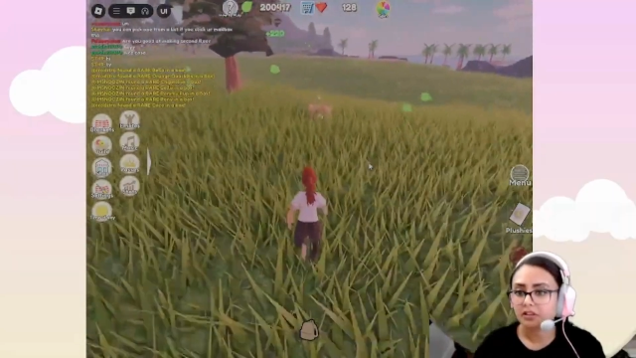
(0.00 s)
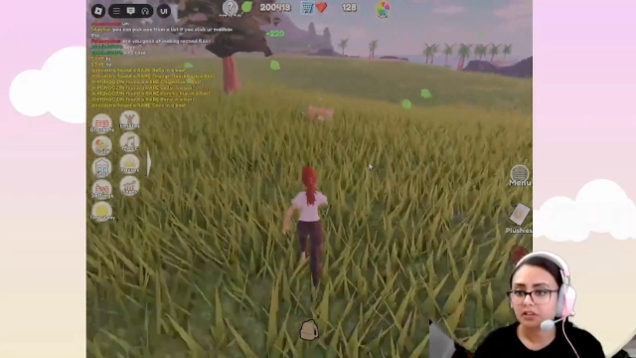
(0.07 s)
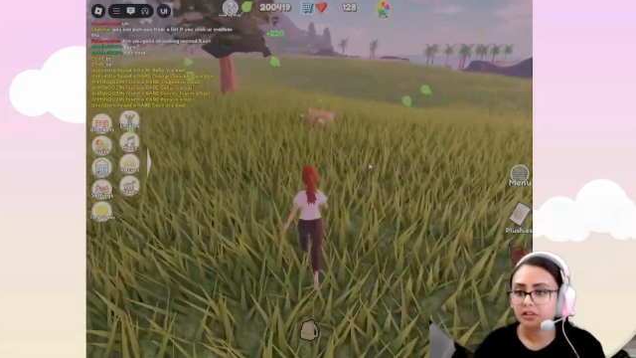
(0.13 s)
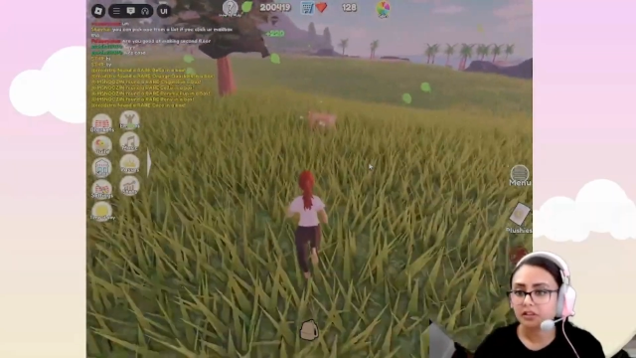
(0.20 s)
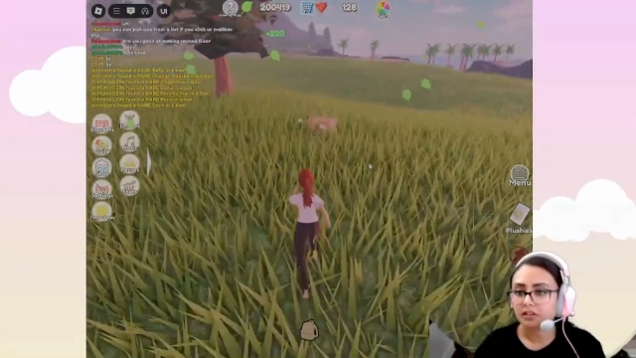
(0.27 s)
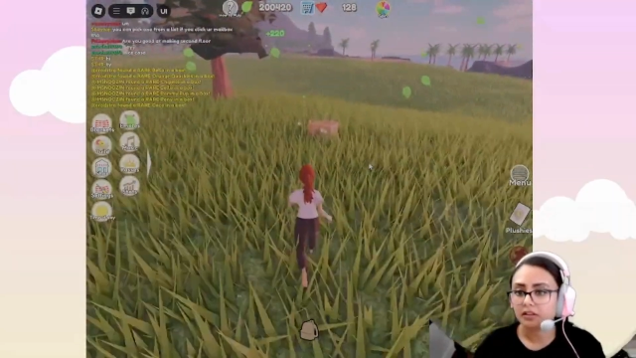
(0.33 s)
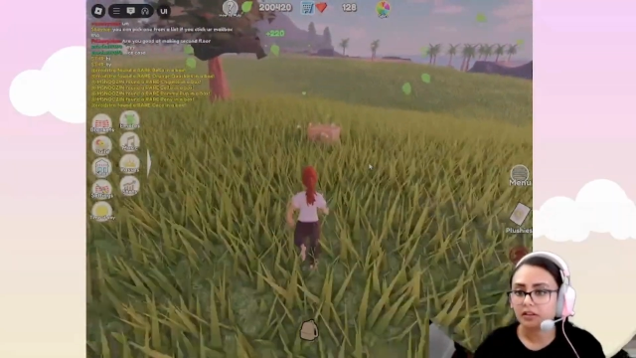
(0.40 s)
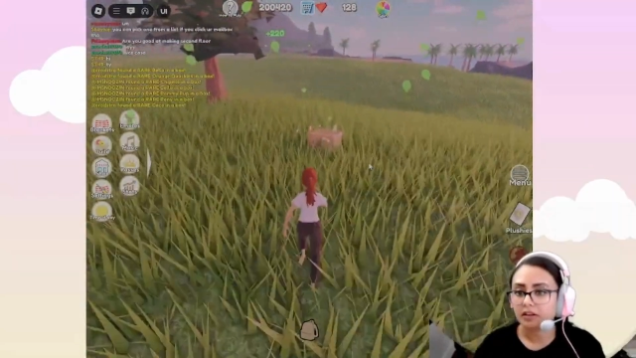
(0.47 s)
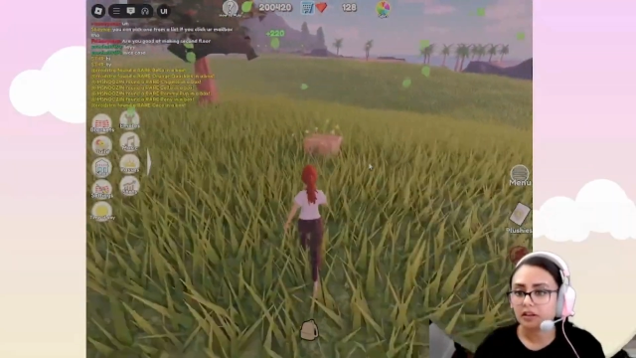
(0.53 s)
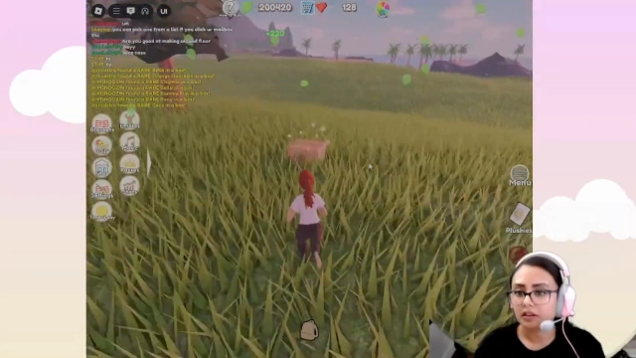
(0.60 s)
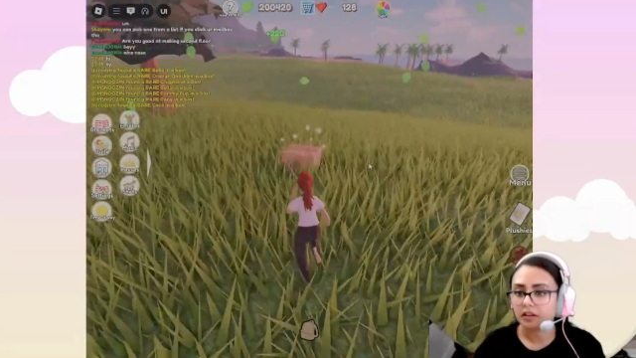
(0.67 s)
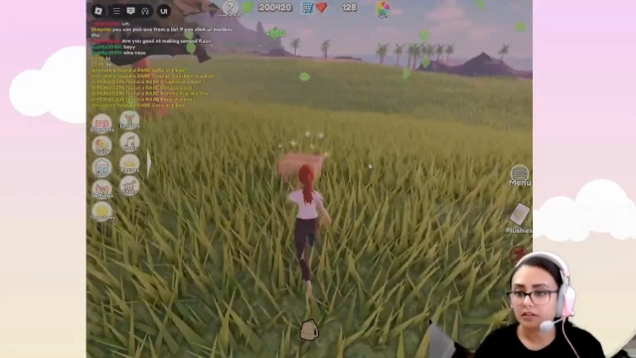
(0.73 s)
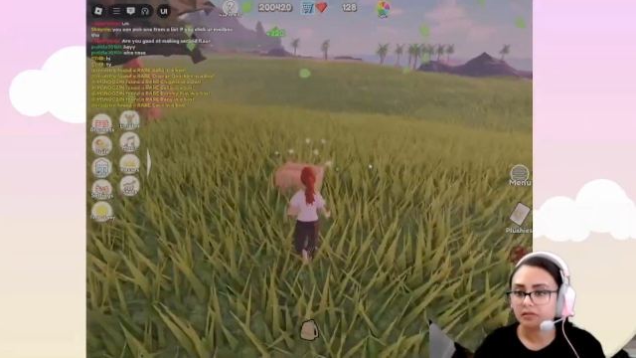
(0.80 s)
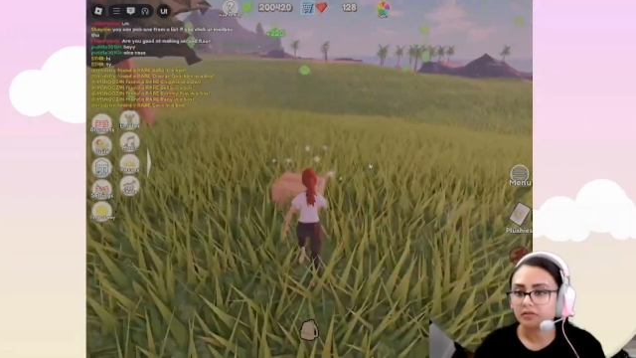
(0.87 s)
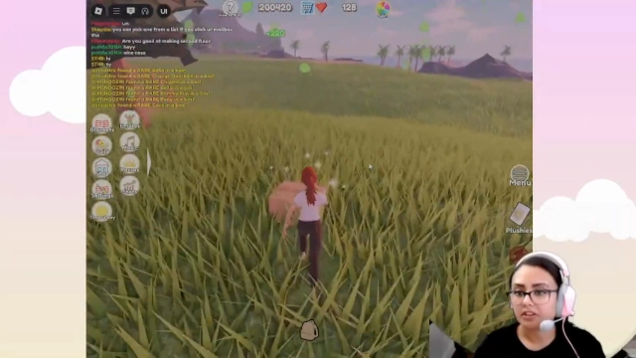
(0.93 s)
Let's
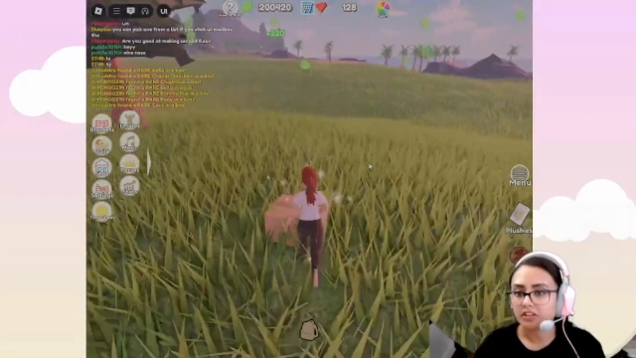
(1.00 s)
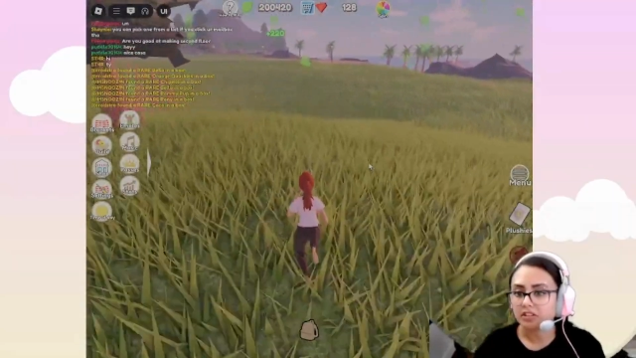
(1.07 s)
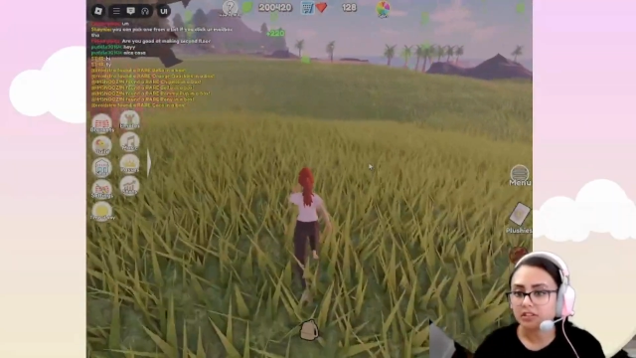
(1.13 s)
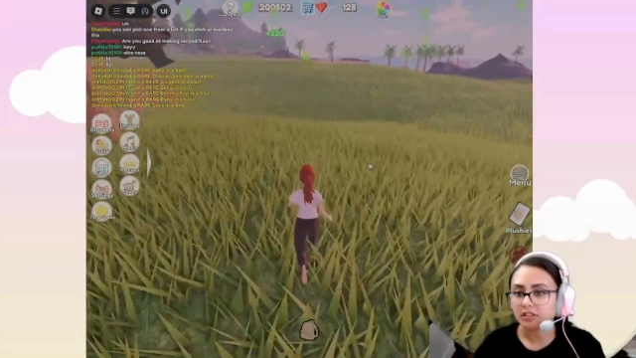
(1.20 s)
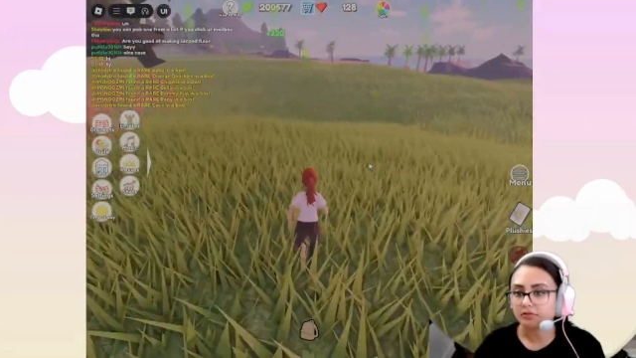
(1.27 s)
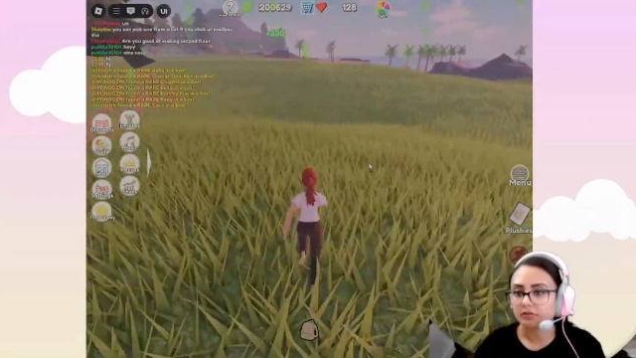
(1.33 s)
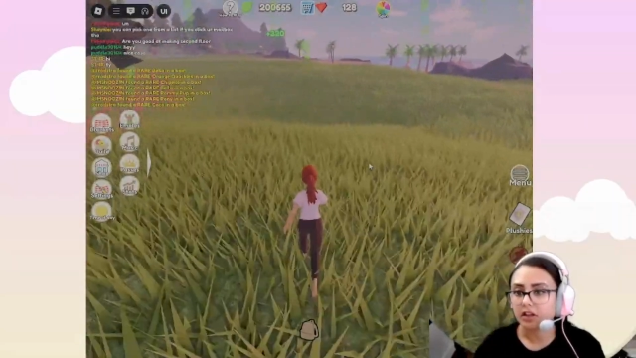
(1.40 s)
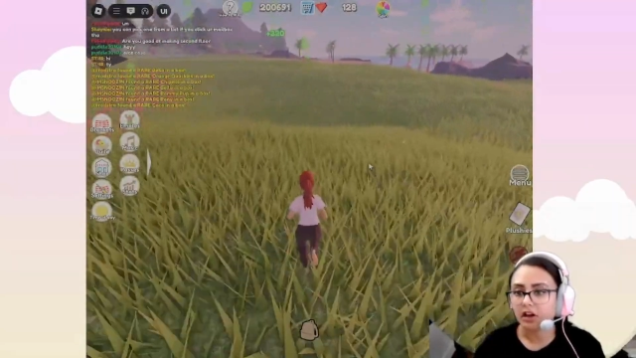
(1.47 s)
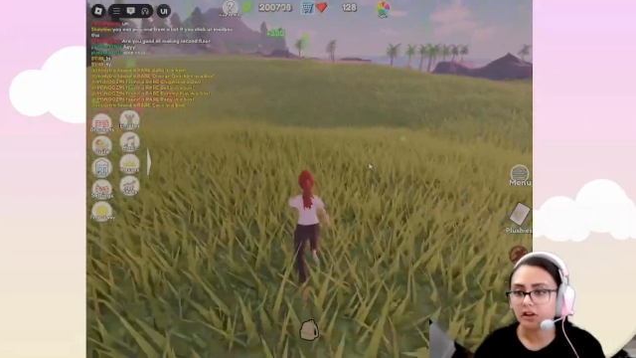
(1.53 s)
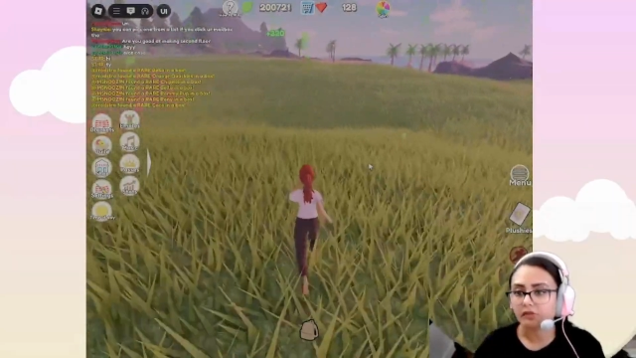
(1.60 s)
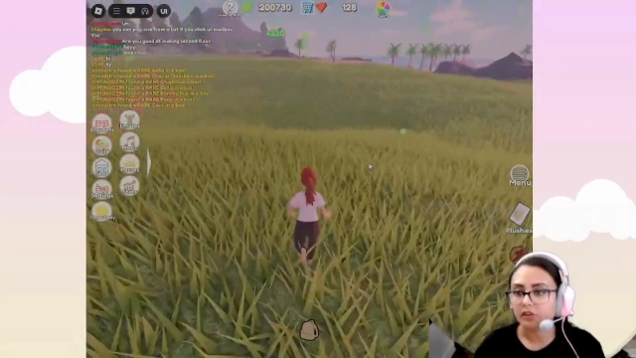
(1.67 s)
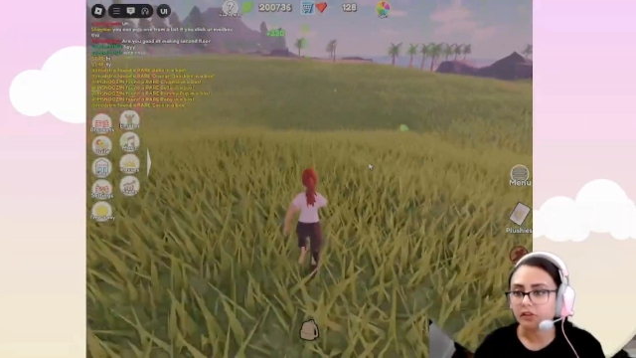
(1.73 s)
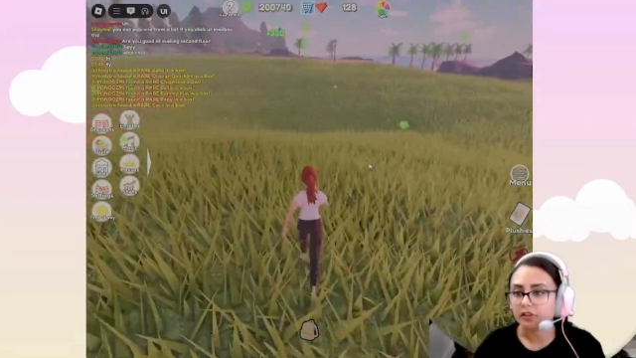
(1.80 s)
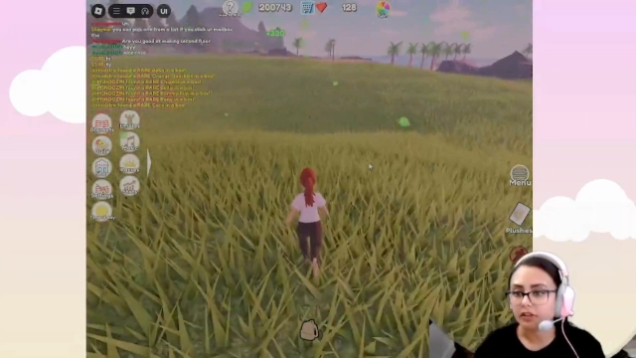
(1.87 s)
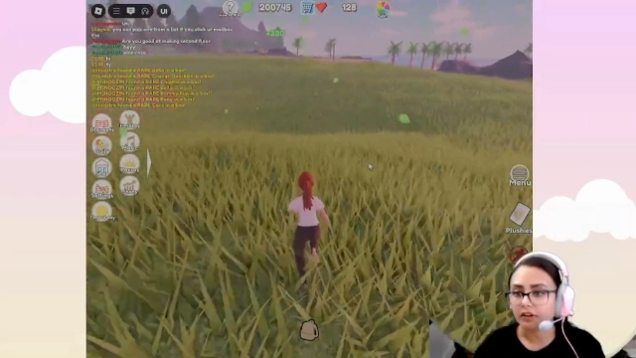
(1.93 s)
we gotta
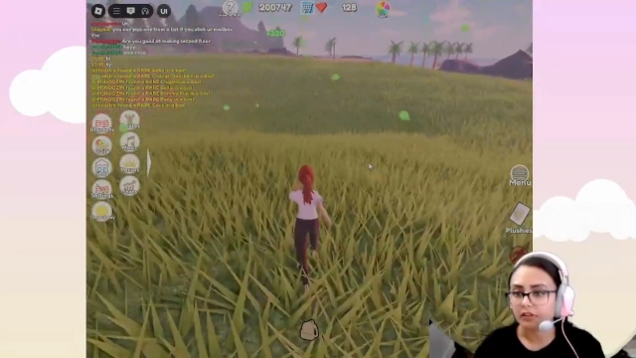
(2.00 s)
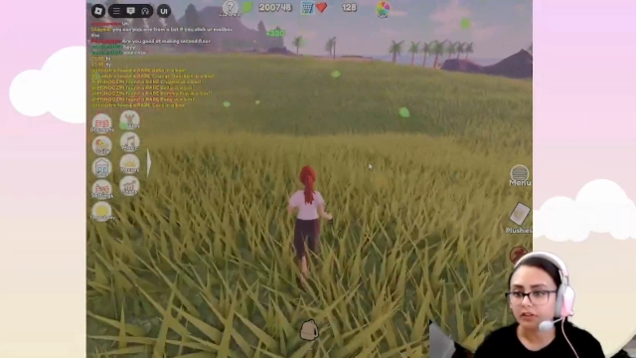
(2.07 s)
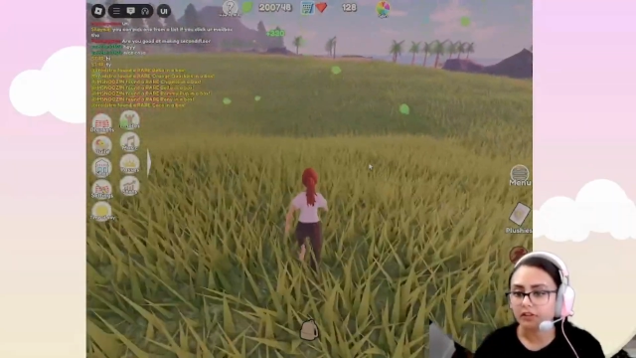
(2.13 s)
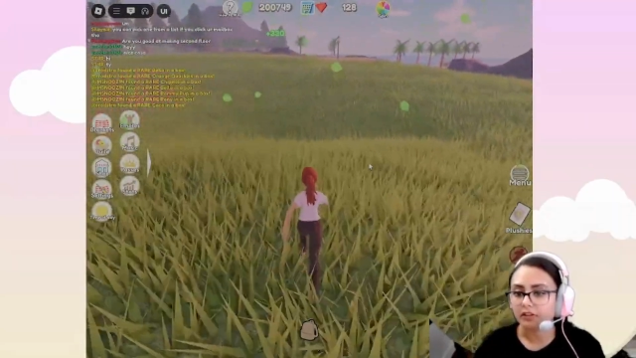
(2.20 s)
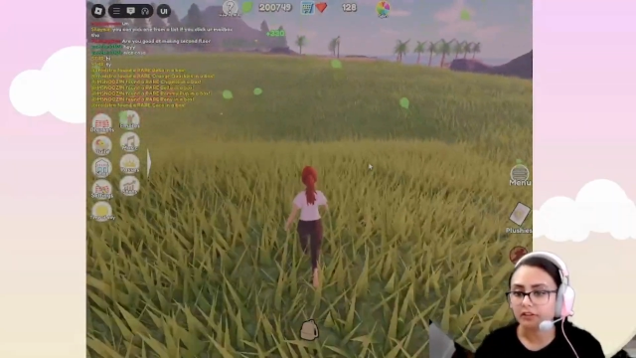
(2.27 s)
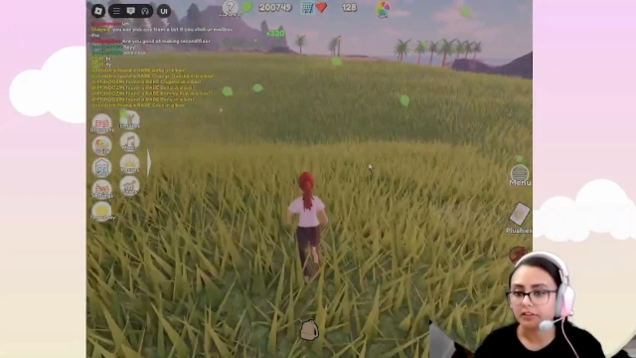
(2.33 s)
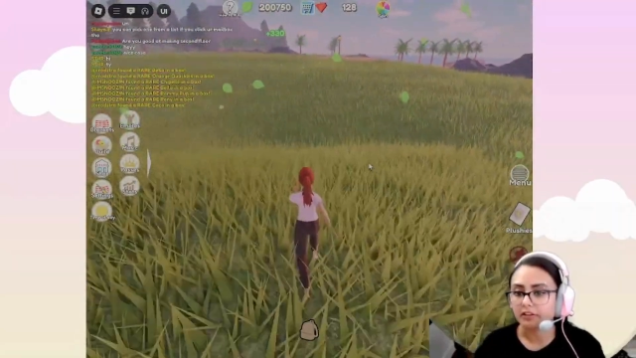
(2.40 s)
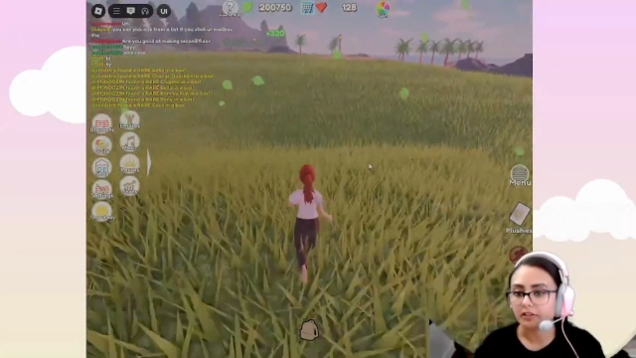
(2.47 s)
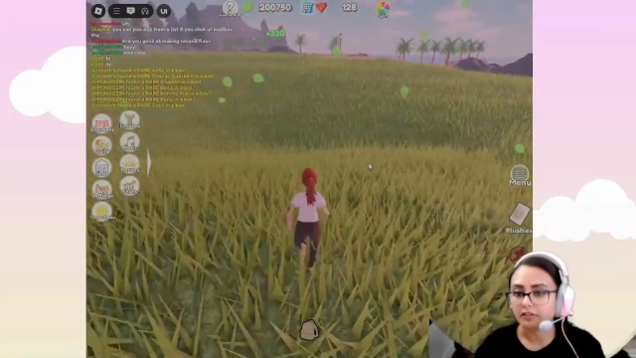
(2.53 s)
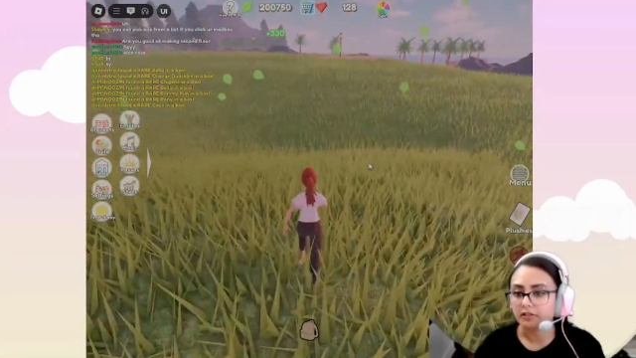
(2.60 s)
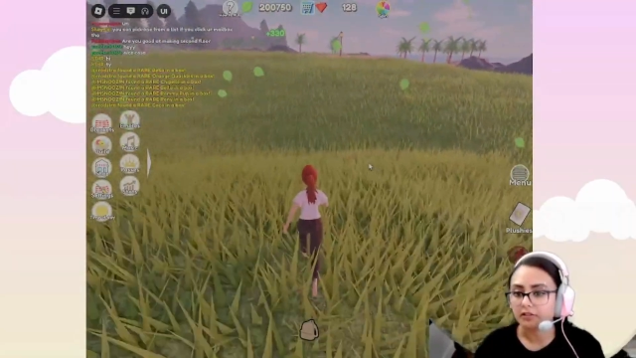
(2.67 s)
run there, sorry y'all.